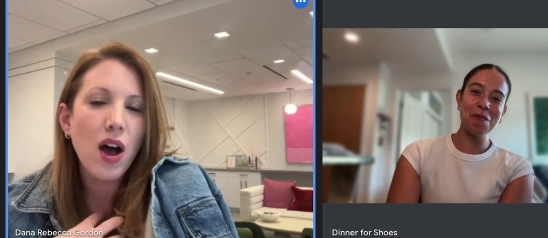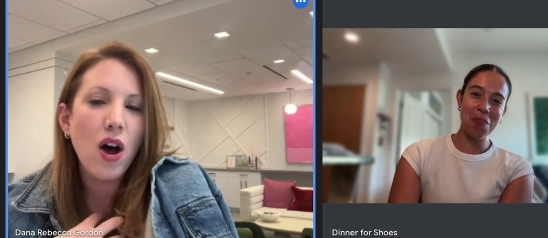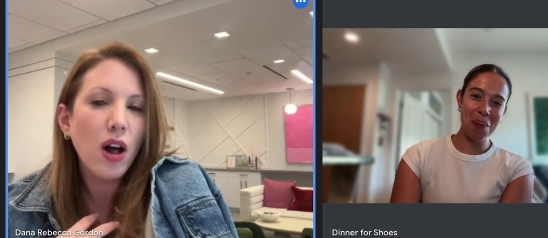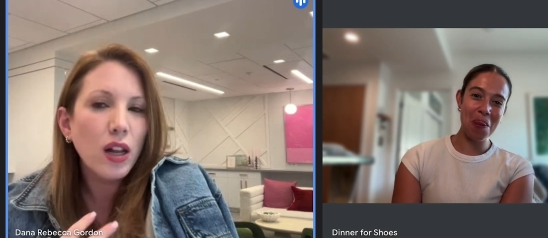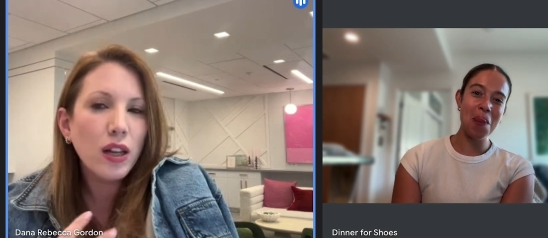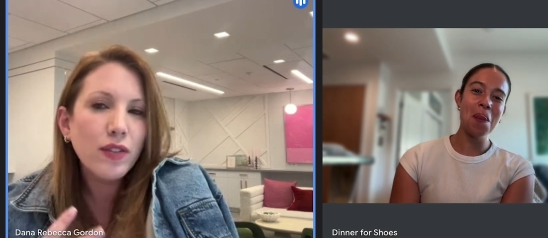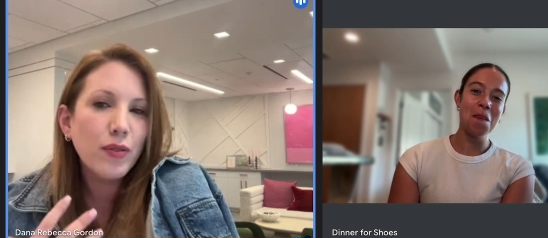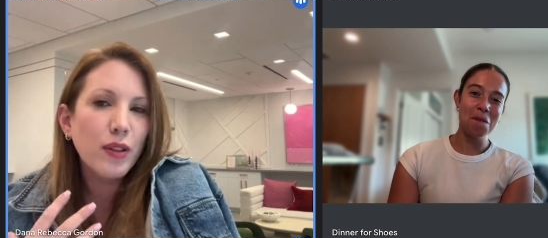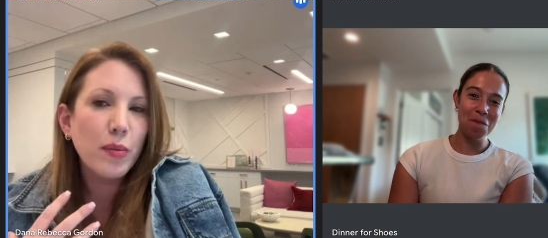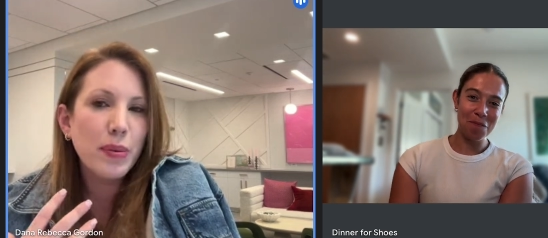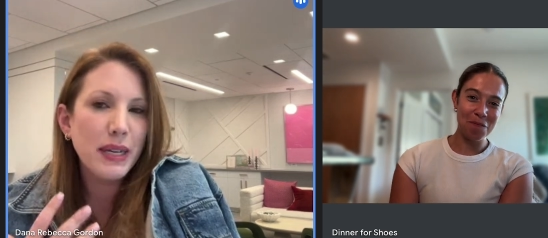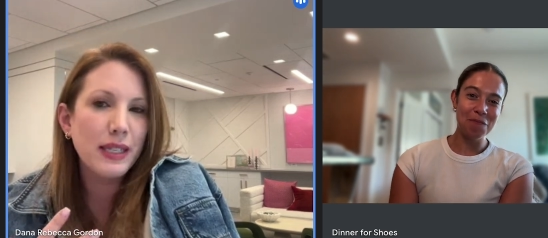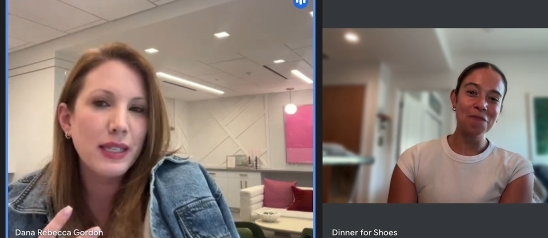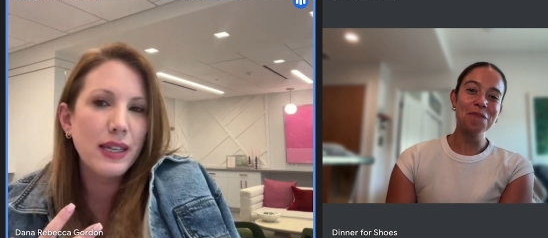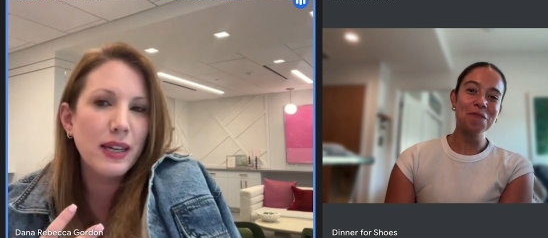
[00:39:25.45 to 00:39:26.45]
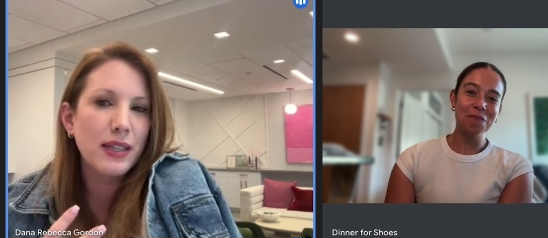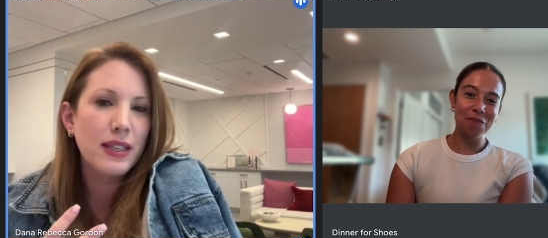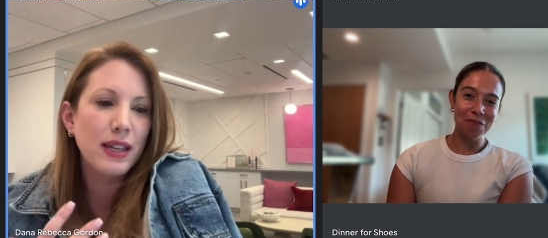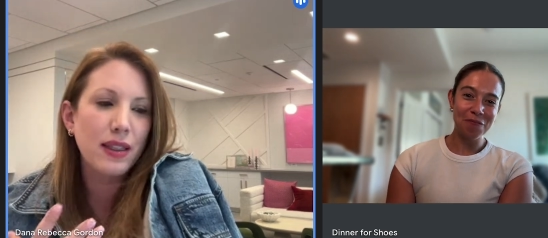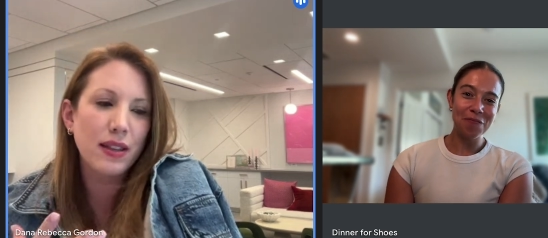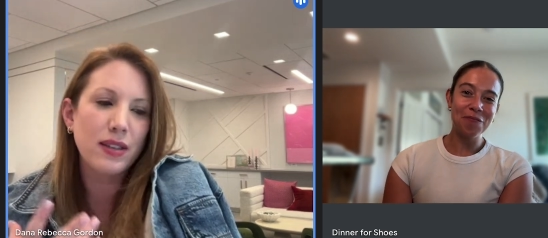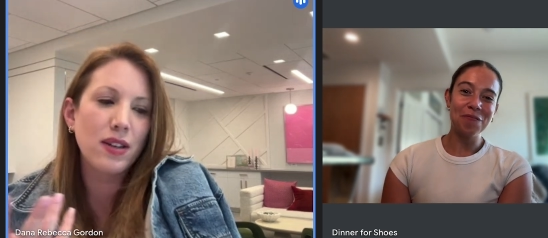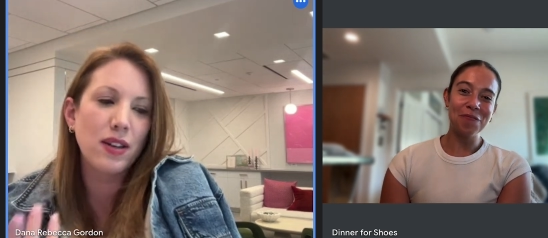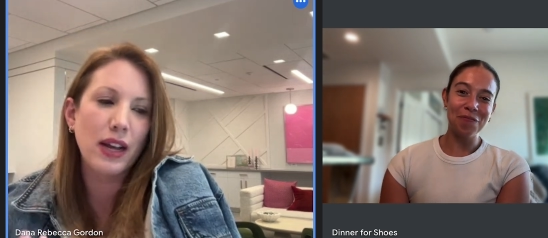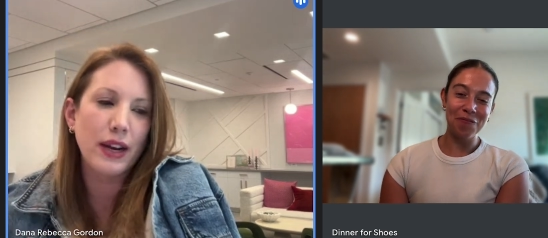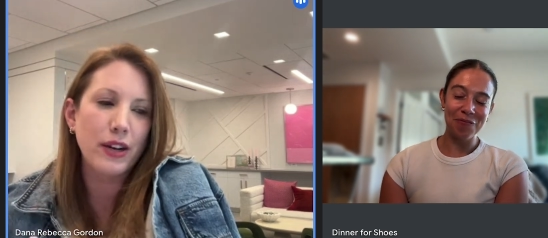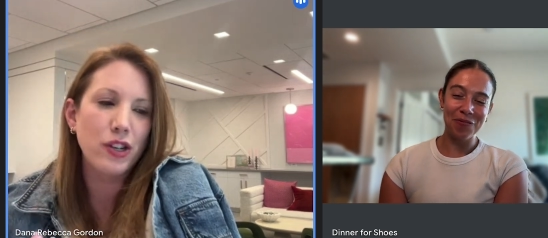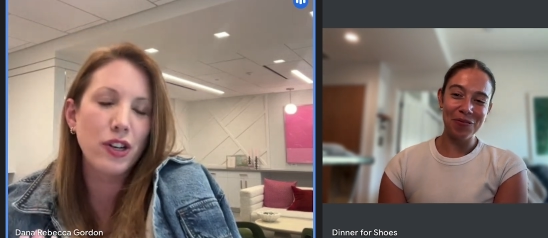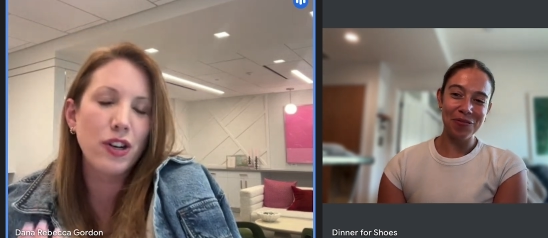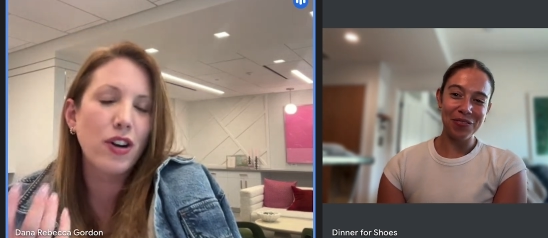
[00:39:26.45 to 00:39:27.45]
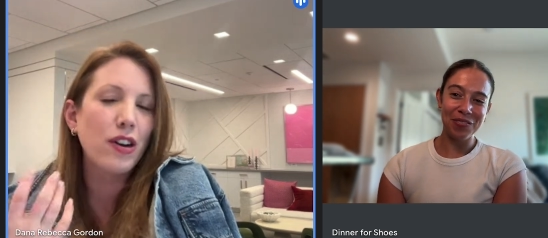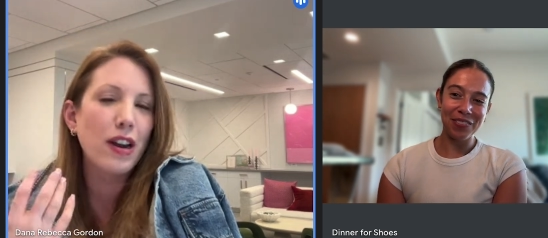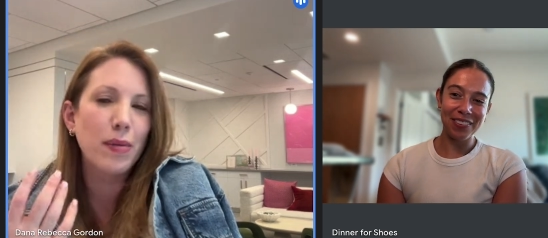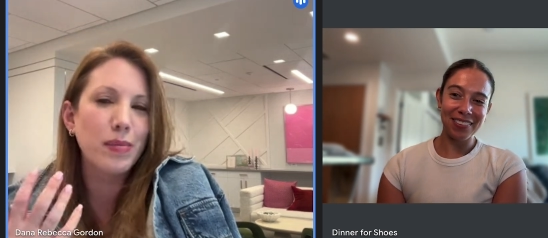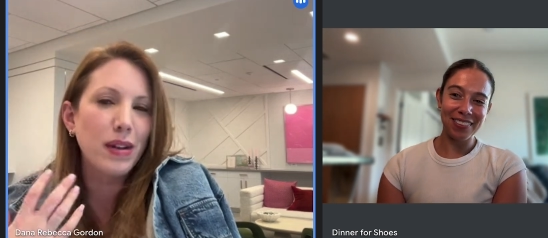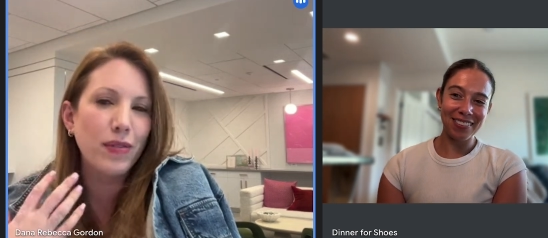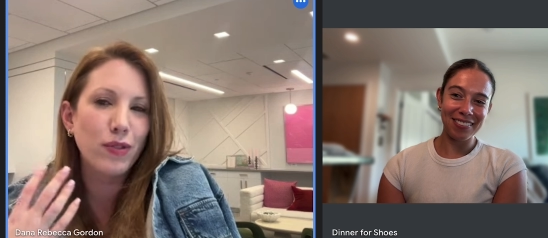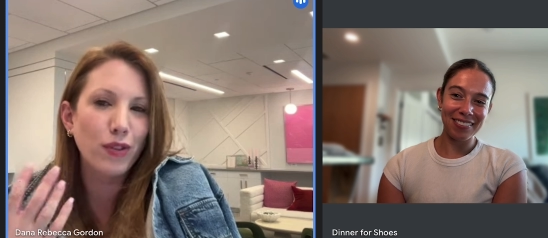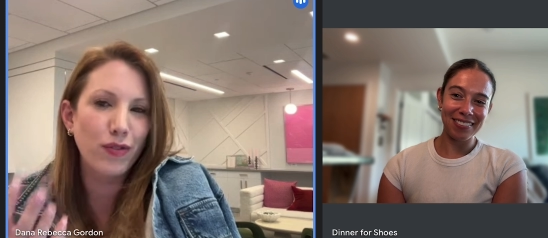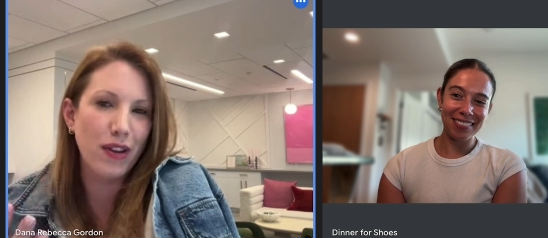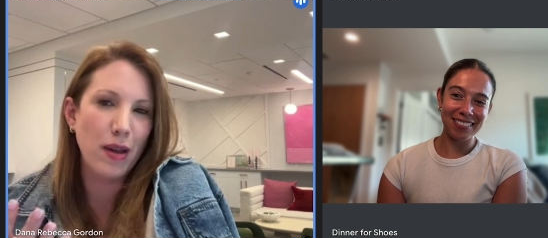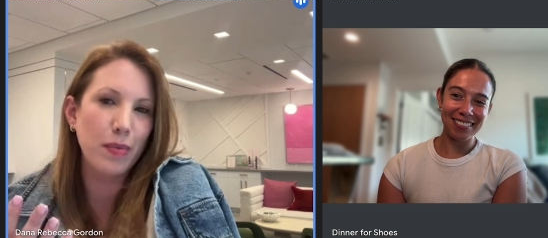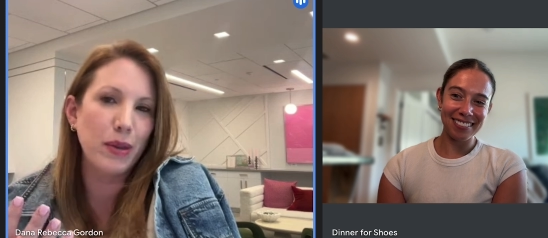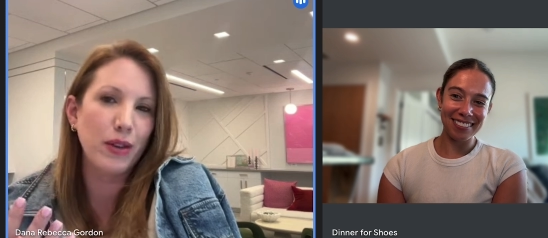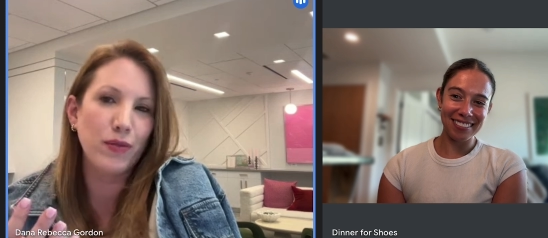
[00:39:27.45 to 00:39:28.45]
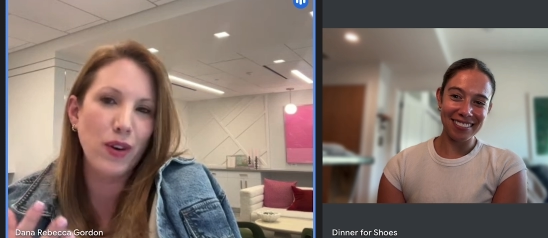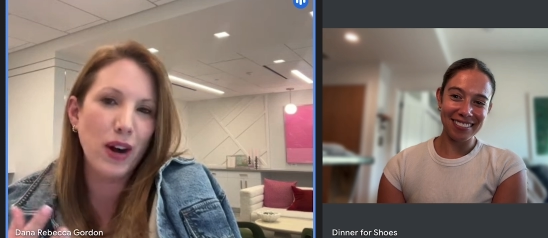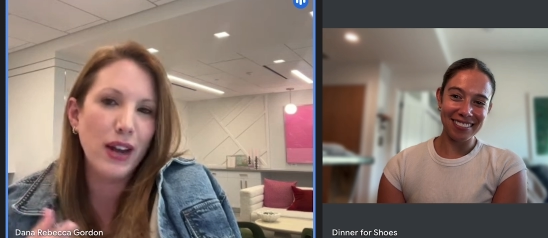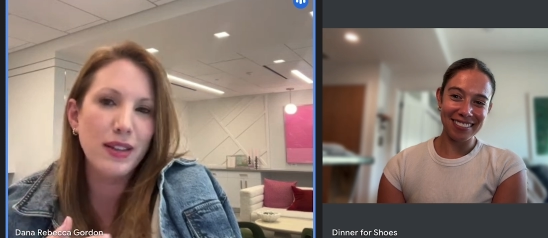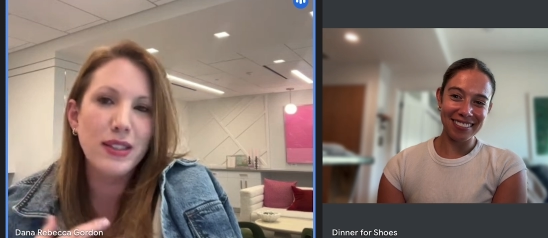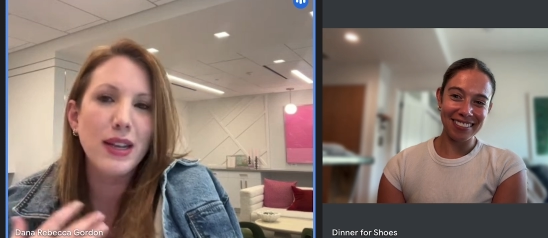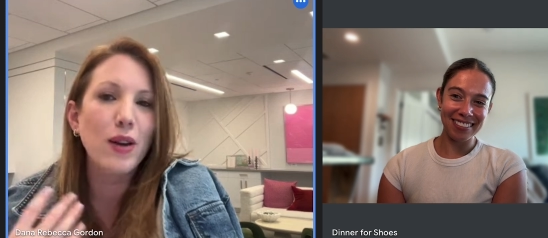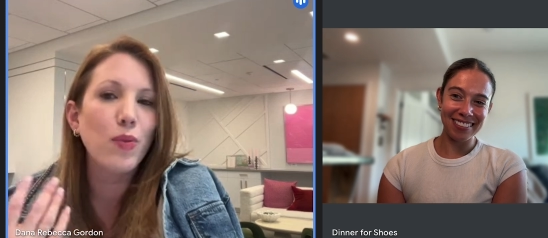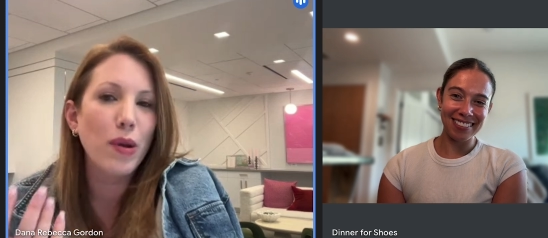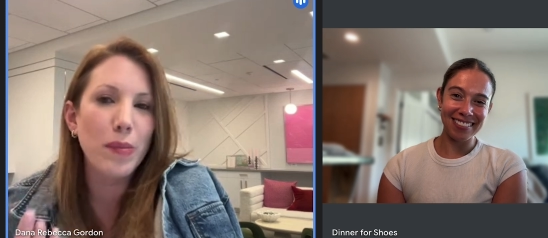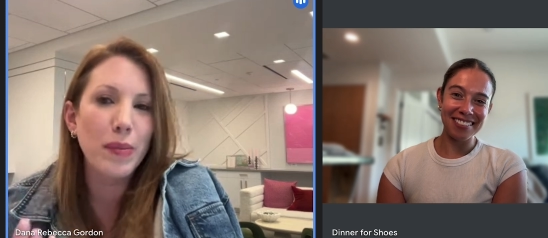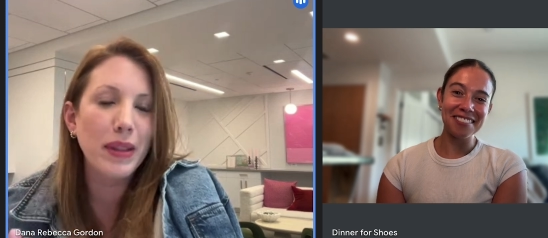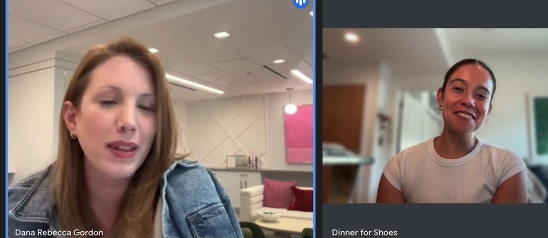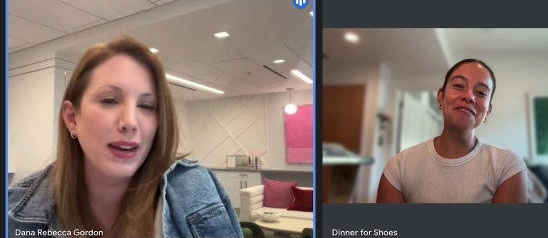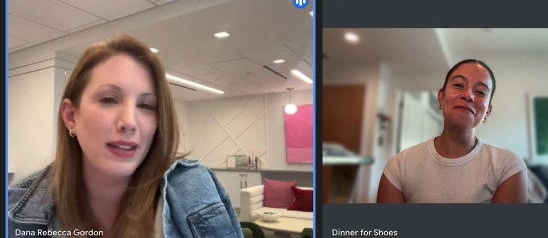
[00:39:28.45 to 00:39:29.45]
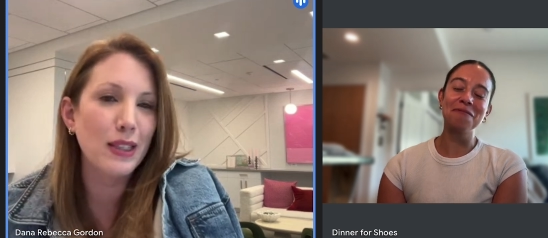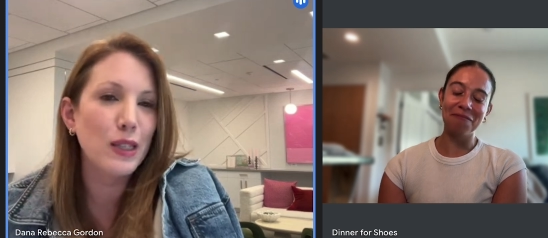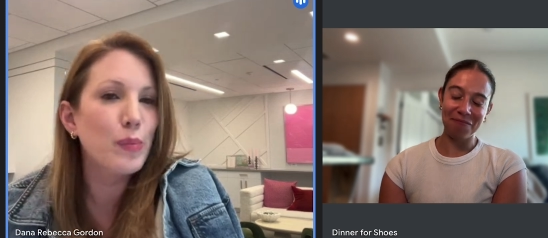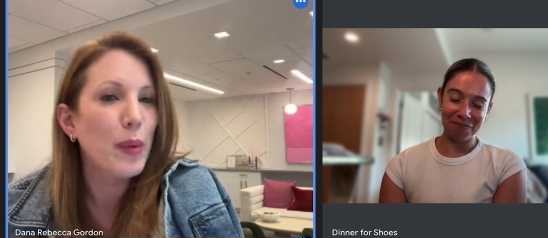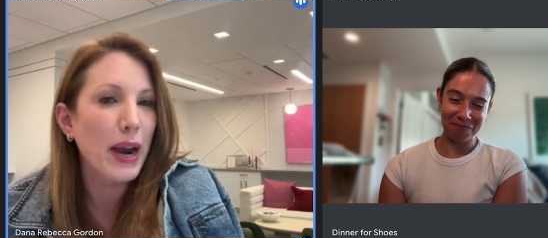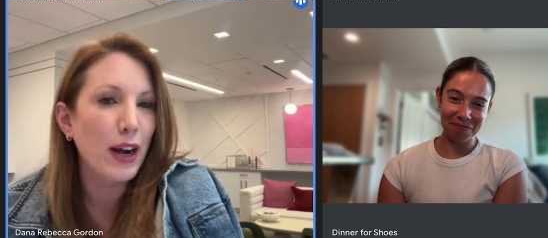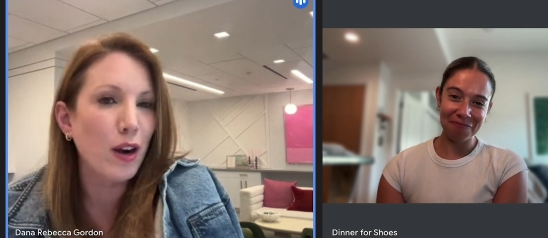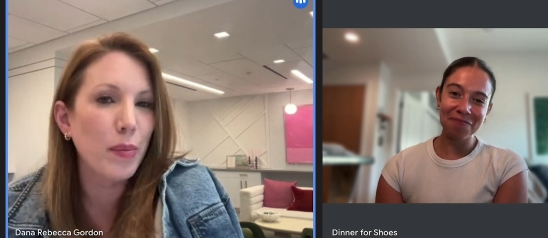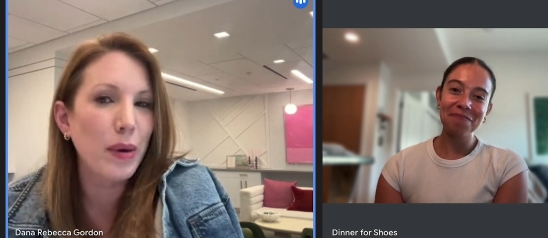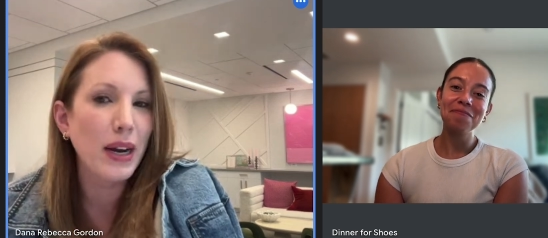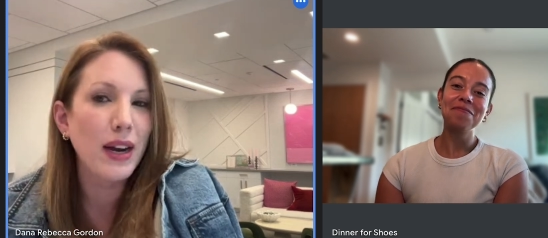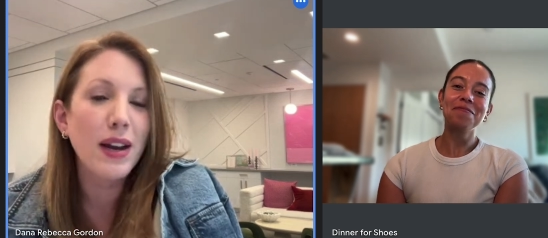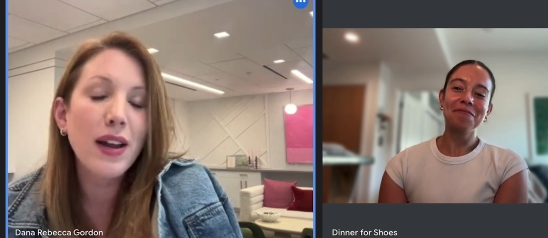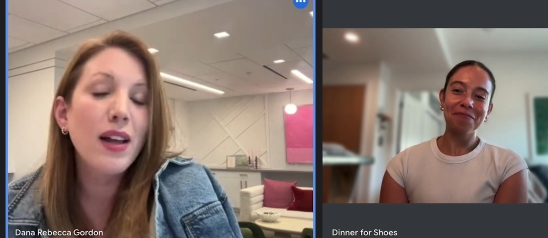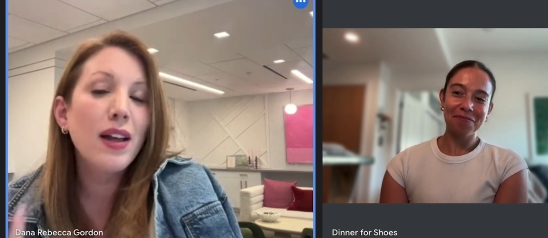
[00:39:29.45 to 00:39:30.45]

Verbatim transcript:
Speaker 1: All of the pieces in this collection are named after family and friends and women that inspire me.